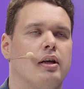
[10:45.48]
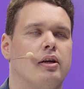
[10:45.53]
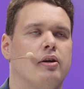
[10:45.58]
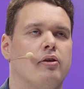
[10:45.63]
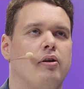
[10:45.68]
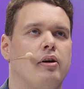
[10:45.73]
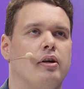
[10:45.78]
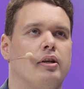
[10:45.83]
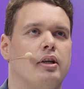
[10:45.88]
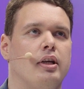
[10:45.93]

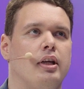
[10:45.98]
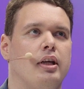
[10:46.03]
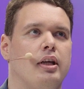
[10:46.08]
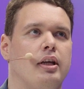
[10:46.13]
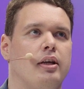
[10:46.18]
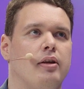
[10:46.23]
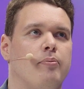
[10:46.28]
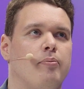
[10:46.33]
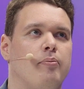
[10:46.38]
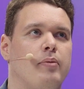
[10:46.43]

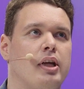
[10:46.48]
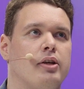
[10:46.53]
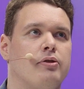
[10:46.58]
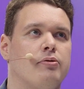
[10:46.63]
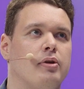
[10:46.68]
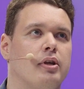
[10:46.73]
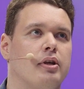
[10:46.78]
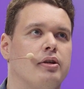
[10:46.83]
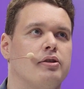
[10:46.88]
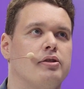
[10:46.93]
currently
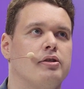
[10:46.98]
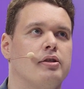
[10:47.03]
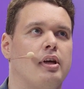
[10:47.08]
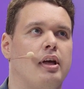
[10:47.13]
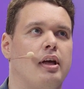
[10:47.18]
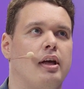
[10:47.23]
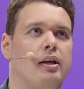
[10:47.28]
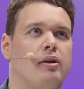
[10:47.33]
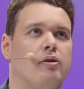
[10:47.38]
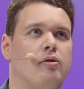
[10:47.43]
metrics
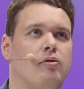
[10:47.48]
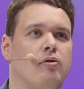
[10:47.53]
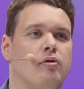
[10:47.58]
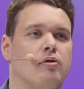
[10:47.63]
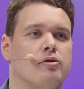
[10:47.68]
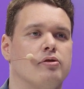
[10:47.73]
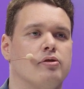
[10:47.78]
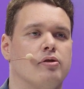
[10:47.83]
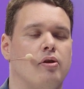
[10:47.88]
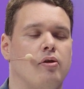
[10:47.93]
and
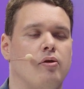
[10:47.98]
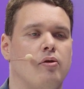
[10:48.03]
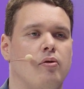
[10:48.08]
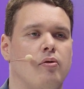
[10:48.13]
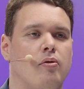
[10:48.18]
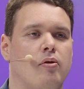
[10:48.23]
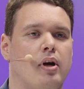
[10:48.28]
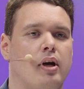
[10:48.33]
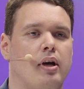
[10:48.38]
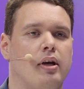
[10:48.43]

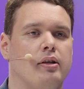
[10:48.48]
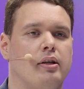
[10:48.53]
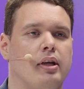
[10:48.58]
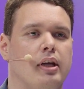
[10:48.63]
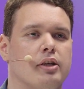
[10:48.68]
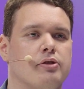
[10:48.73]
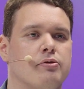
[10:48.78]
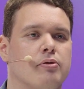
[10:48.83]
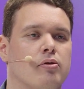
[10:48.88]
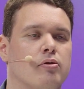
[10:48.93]
also the
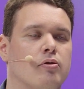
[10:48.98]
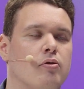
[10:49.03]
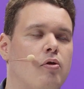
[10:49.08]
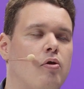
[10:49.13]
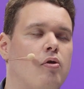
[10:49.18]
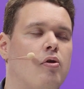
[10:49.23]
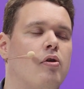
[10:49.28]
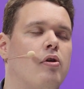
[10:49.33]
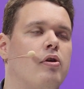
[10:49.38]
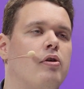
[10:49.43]
X-Road
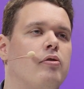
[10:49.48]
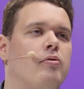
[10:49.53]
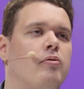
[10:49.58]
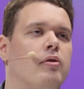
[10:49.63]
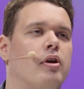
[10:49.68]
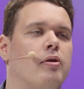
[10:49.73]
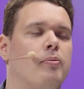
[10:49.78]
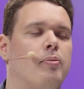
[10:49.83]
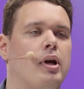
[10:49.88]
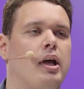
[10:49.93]
Core.
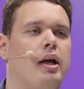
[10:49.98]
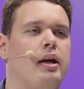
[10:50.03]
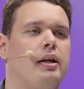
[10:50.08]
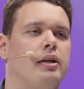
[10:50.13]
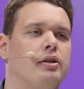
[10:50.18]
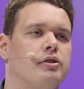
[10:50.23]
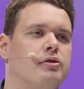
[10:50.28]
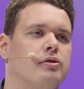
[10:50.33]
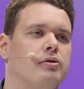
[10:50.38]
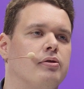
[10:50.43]
We are
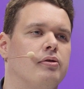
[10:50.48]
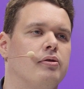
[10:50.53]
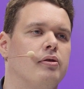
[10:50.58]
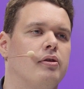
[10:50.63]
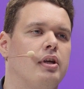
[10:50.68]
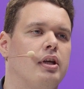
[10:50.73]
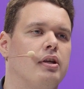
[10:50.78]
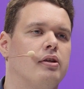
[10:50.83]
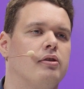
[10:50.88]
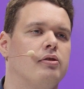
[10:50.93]
planning to
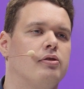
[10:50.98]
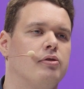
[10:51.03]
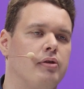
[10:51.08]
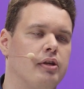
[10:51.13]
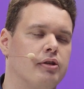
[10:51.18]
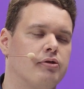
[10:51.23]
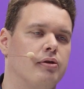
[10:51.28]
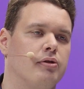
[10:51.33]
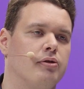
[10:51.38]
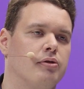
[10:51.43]

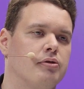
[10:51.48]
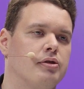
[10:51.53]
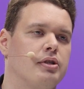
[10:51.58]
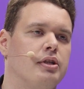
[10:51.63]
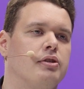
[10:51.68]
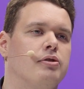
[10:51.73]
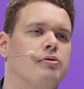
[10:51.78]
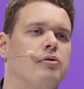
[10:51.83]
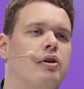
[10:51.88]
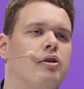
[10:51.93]
introduce
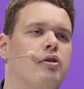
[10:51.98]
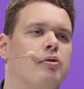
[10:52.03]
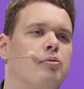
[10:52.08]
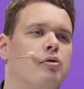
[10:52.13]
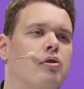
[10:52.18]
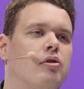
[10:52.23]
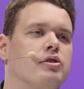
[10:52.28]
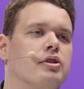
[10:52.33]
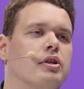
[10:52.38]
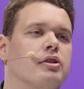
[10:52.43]
it to other
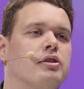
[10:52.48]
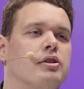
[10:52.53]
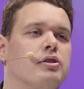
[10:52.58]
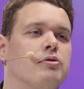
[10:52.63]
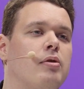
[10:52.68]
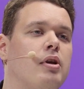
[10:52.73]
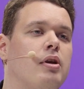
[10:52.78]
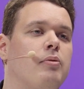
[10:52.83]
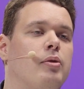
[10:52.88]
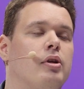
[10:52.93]
projects
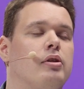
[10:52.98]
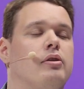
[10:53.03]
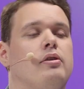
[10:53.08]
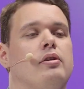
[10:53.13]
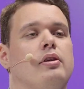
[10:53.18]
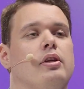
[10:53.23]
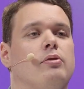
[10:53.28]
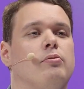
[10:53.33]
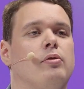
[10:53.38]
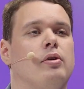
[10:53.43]
as well,
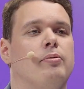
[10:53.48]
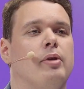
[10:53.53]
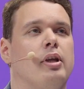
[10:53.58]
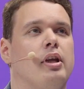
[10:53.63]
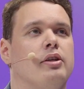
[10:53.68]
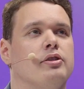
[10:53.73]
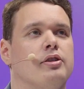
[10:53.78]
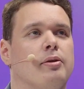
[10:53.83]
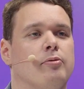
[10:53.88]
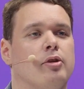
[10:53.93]
but it will
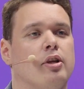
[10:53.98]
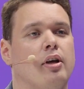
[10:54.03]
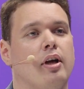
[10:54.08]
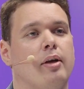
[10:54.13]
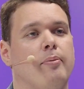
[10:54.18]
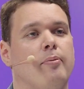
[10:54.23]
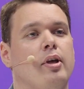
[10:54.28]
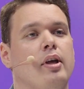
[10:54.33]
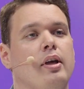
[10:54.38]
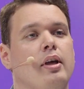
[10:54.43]
take some
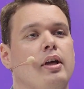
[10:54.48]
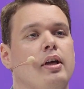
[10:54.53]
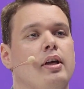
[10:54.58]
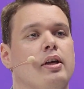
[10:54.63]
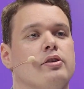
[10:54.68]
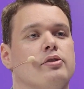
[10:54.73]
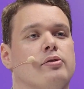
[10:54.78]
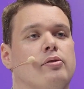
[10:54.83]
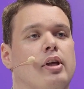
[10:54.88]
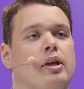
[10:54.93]
time.
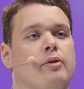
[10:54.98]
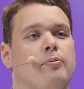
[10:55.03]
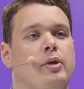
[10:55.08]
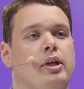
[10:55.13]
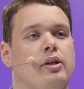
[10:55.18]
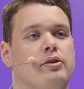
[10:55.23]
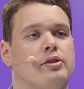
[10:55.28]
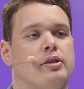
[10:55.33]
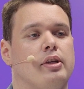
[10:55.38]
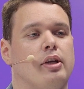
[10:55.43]
So that
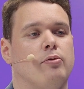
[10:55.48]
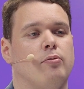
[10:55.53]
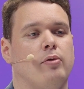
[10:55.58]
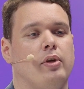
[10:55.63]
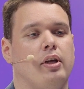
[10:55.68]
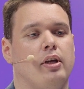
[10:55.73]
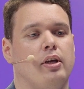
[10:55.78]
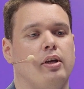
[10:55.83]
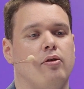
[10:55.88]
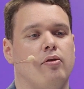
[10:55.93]
means that
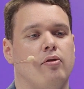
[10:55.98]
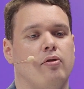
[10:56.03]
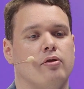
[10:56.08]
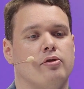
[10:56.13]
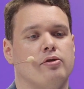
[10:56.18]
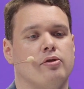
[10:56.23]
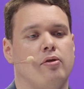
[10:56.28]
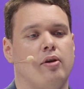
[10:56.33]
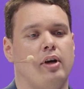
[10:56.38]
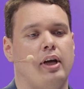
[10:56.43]
we
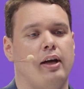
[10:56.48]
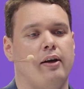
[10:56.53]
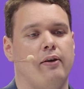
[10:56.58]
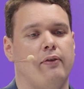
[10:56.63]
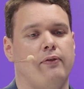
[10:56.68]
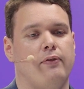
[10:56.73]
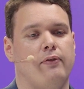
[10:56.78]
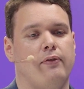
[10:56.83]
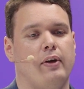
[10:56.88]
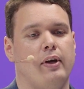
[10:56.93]
also
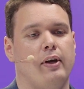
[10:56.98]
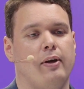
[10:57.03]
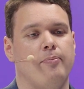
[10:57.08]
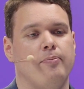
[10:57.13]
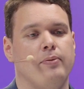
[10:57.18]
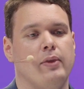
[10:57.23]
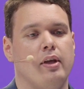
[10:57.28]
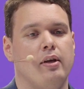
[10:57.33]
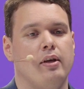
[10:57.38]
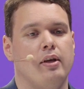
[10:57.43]
have
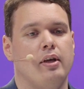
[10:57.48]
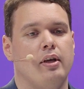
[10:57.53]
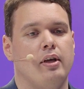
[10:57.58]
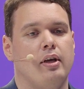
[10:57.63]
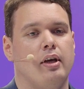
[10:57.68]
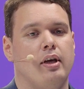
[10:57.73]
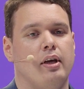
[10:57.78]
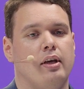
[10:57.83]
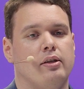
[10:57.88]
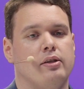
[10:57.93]

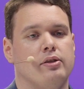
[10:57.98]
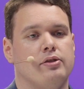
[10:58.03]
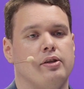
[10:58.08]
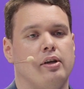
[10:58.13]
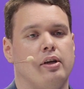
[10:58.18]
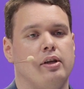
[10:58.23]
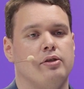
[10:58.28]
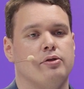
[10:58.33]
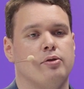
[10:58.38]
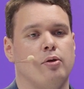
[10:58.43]
this
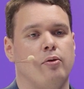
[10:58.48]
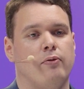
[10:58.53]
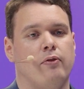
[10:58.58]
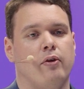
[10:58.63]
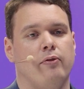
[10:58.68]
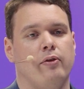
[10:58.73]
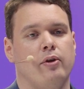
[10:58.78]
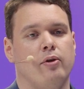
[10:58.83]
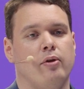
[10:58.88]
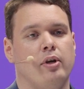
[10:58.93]
nice
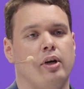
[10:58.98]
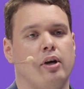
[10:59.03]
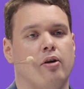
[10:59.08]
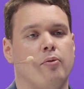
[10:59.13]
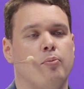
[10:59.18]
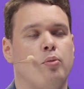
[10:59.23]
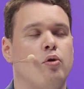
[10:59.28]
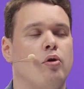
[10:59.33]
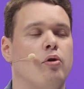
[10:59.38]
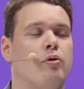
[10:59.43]
overview in
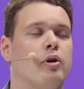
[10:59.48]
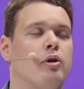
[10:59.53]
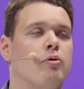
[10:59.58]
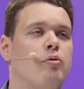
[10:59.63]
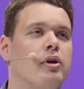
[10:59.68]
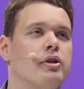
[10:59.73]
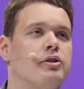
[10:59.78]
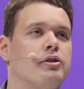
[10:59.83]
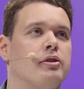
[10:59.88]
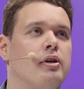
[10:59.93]
our pull
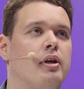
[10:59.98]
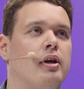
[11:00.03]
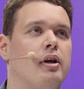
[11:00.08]
request